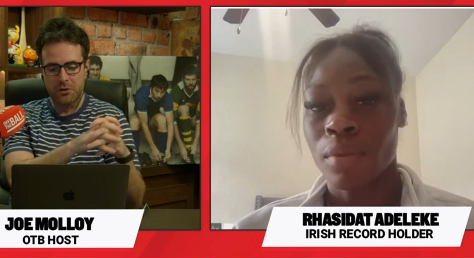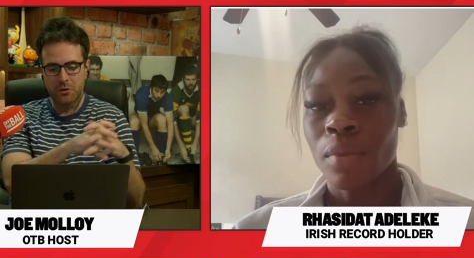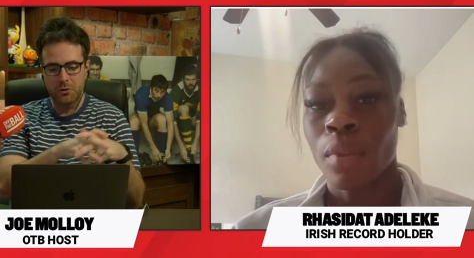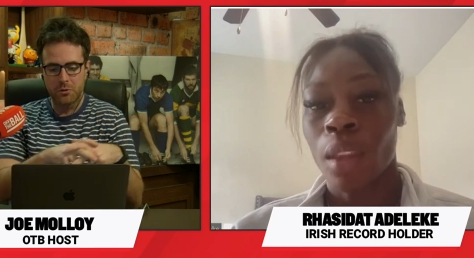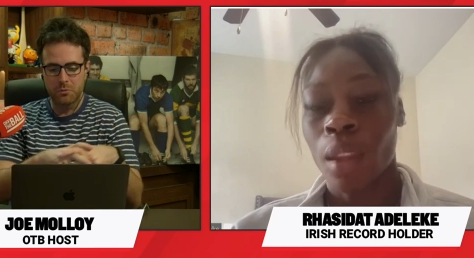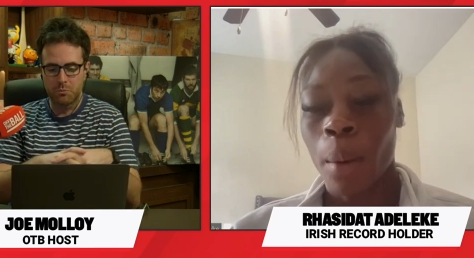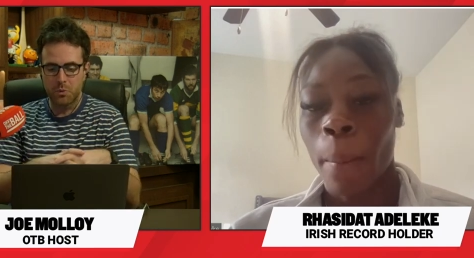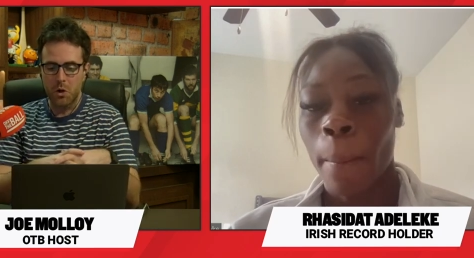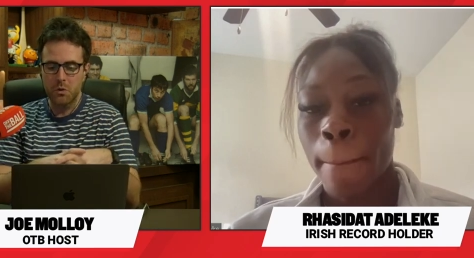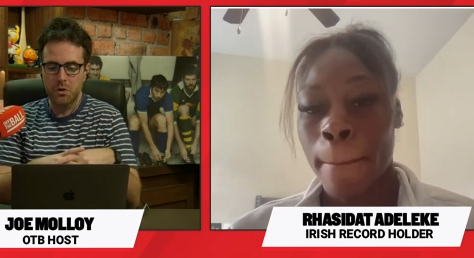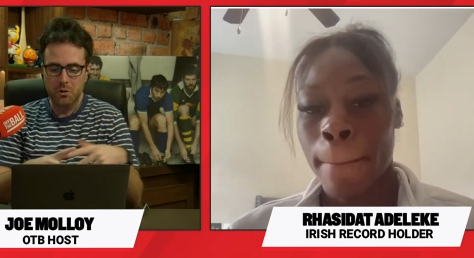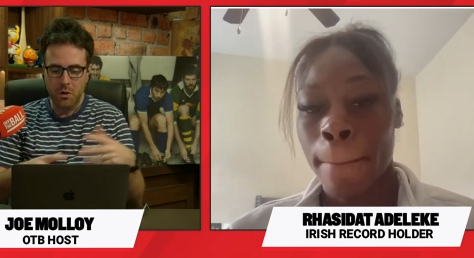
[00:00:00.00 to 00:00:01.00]
Speaker 1: you
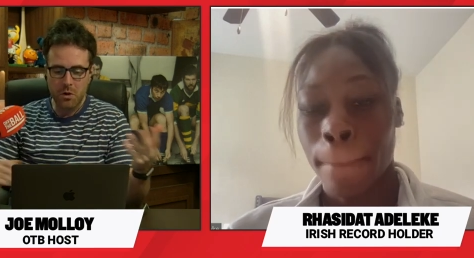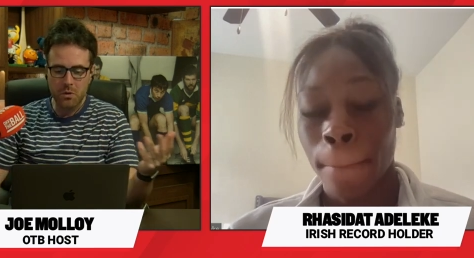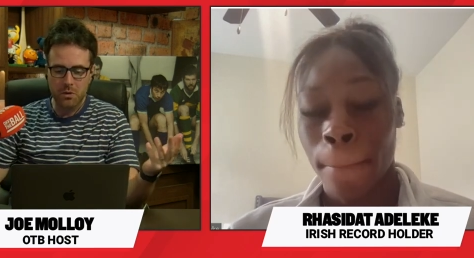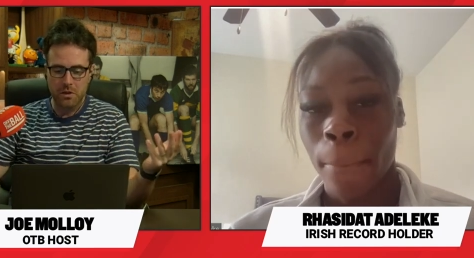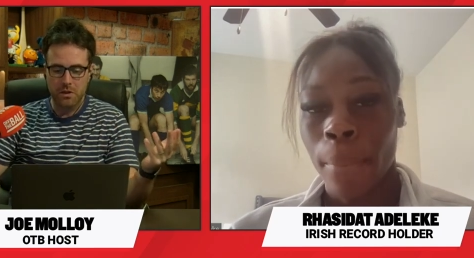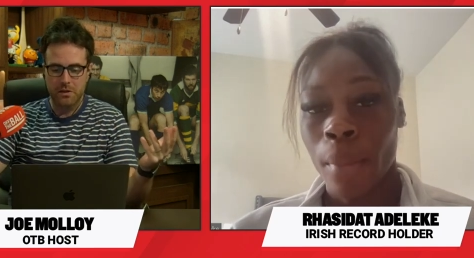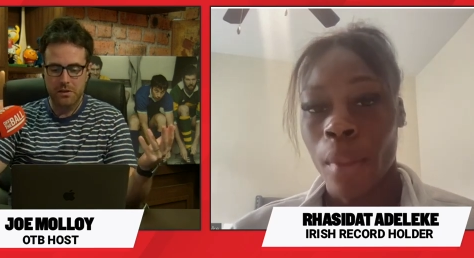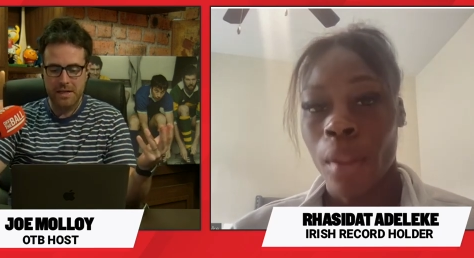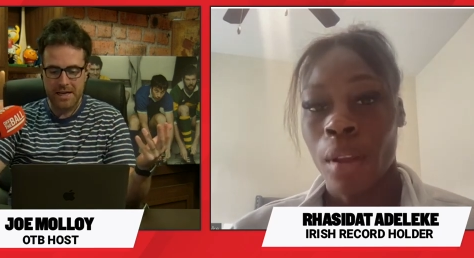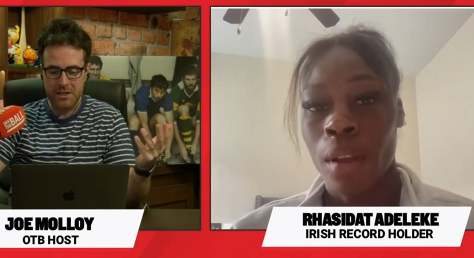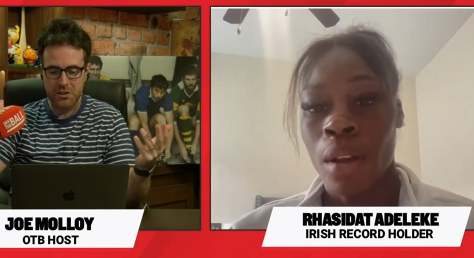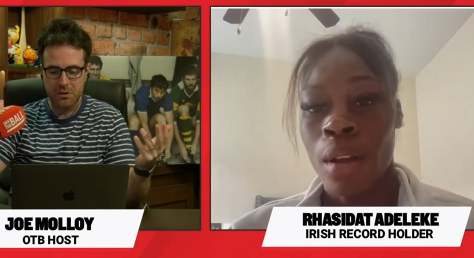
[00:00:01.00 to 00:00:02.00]
broke your own
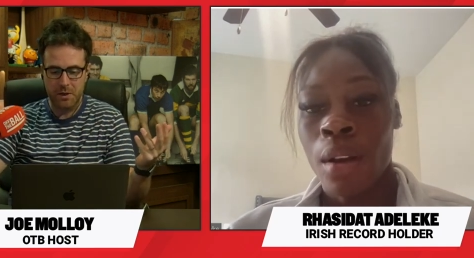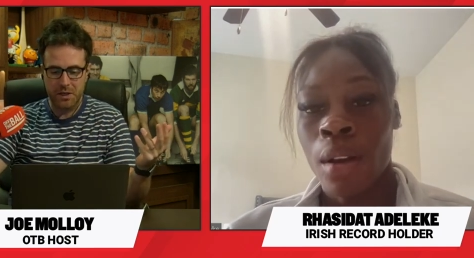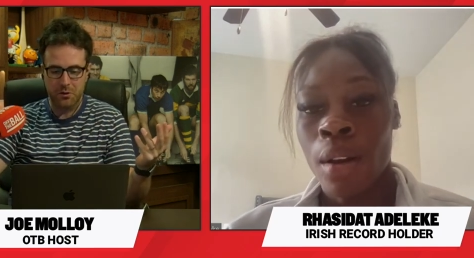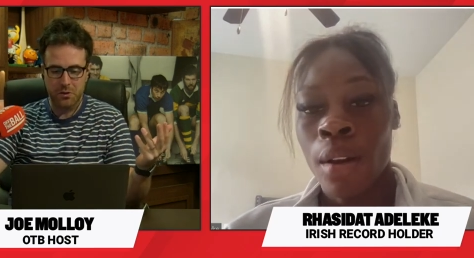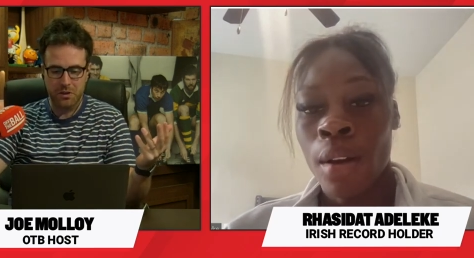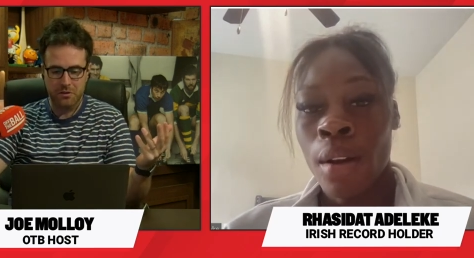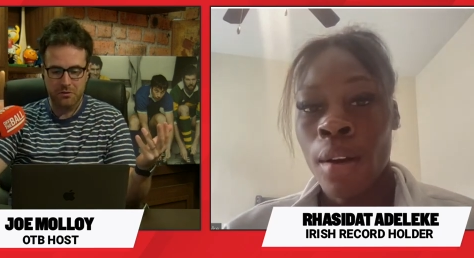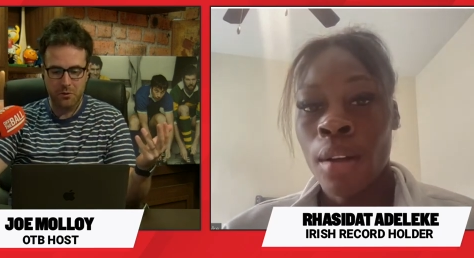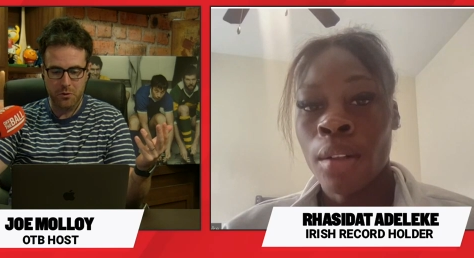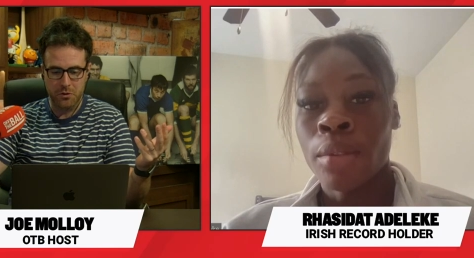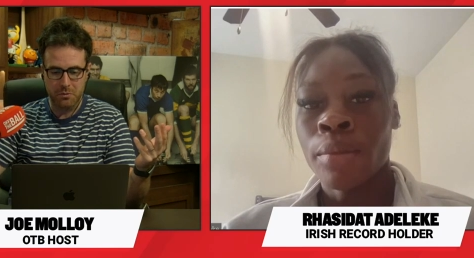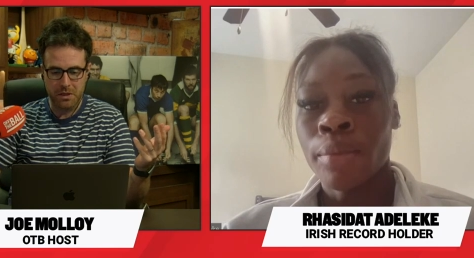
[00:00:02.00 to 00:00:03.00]
national record at the
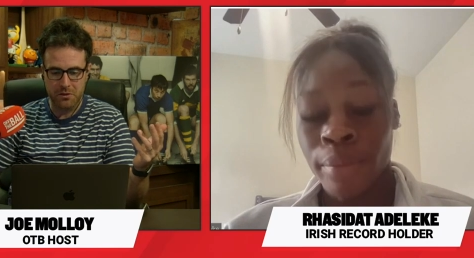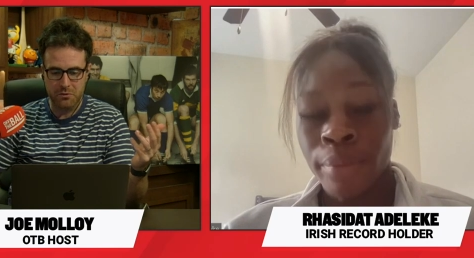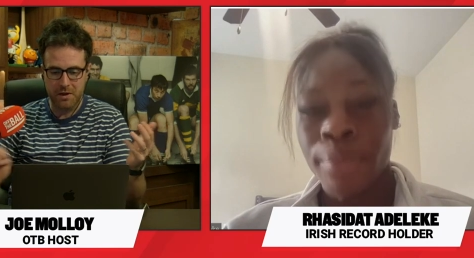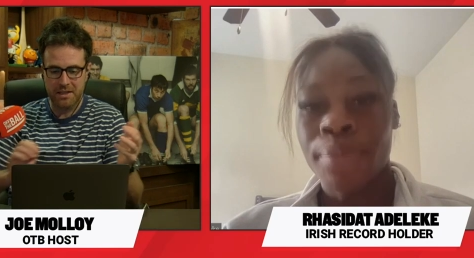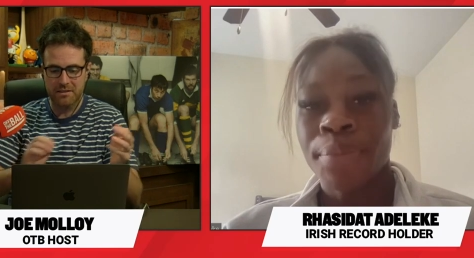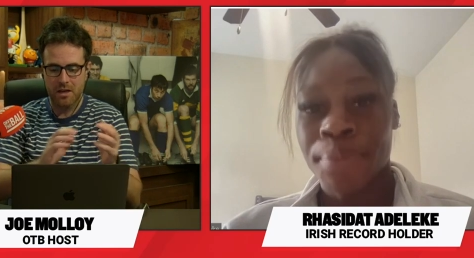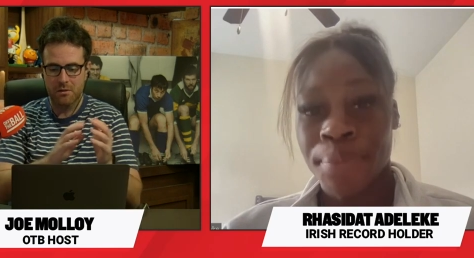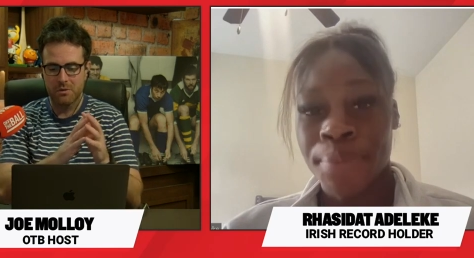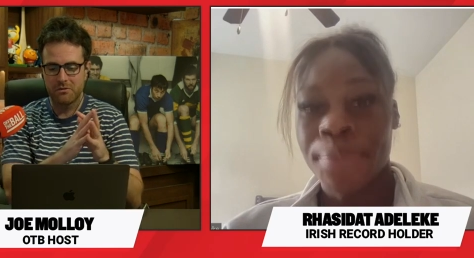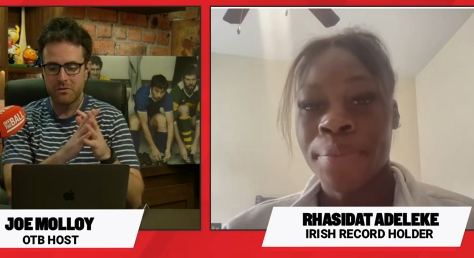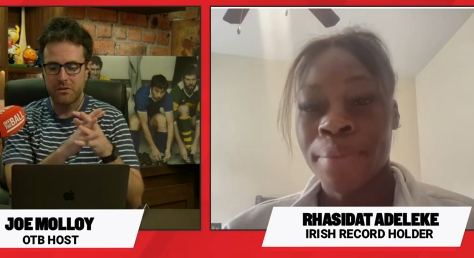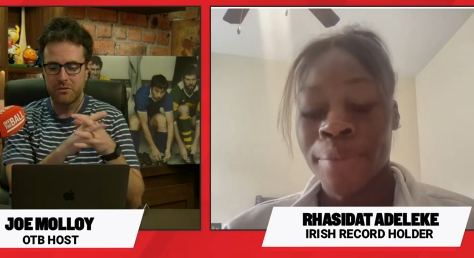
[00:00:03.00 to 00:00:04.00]
400 metres, ran a time
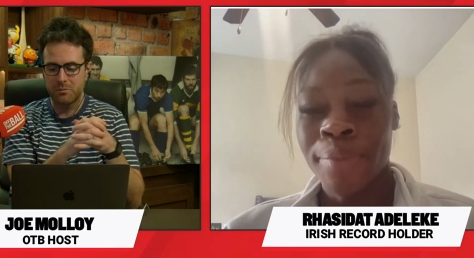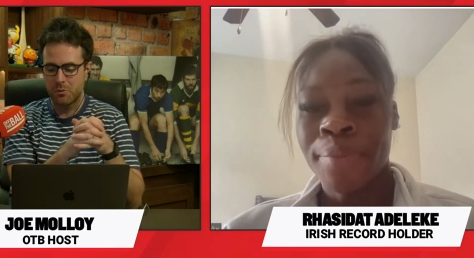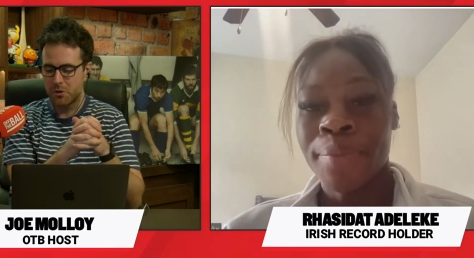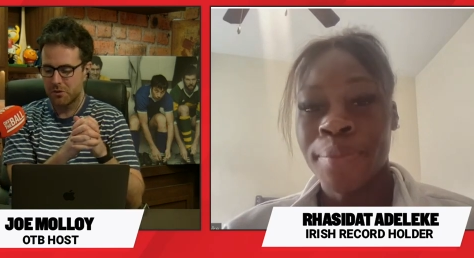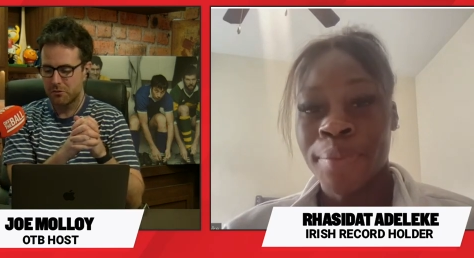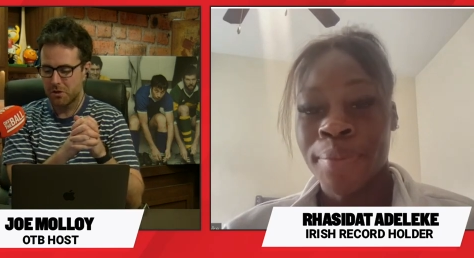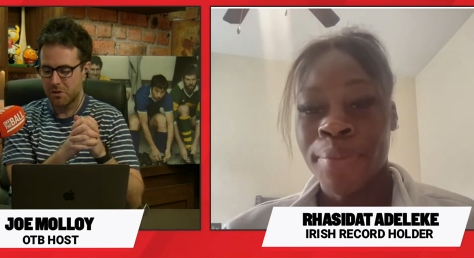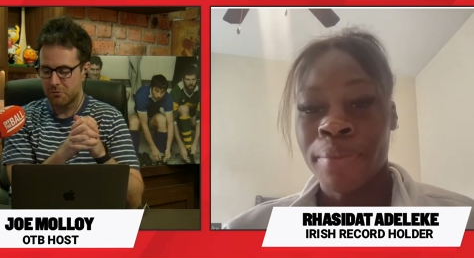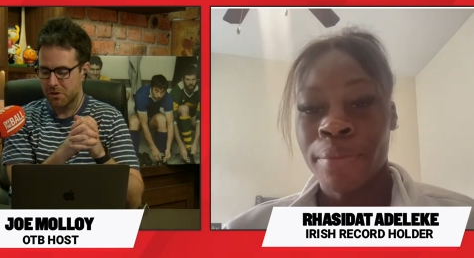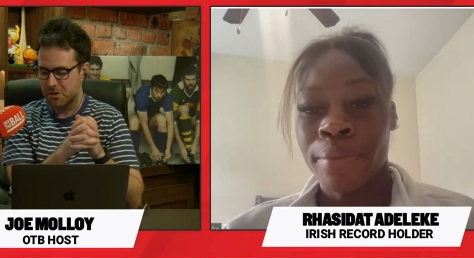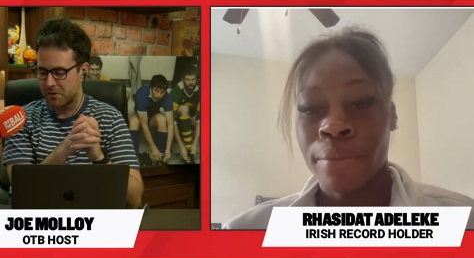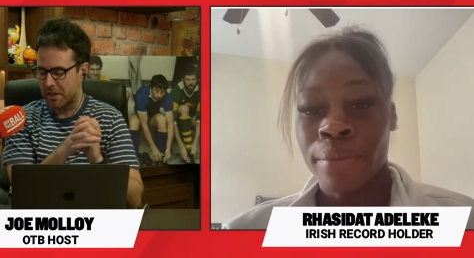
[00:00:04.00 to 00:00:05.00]
of
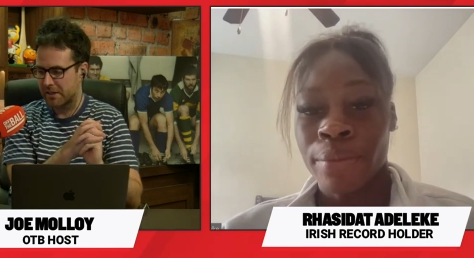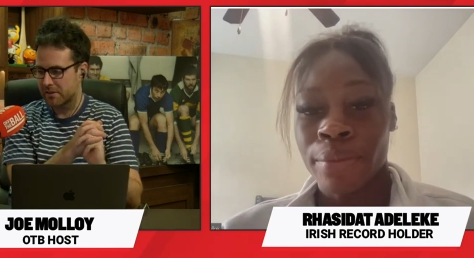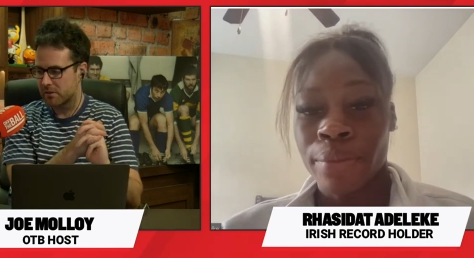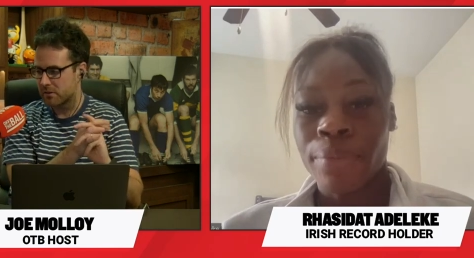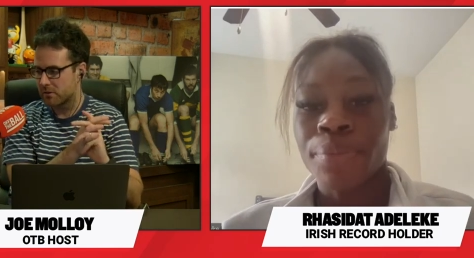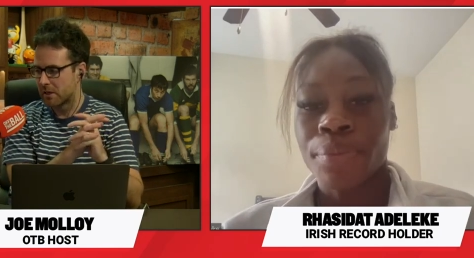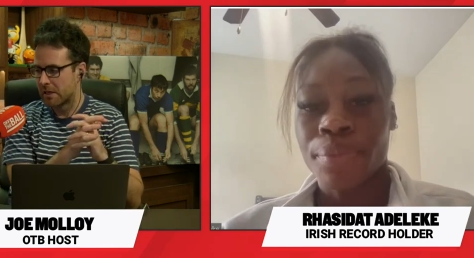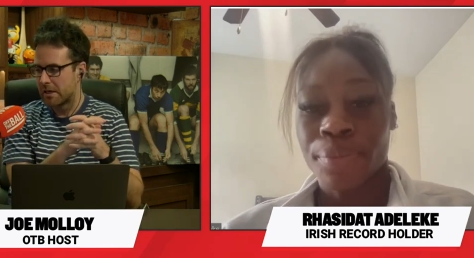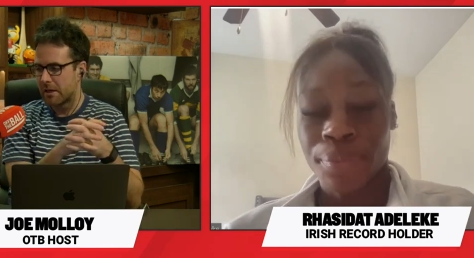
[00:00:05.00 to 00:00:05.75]
50.33 seconds.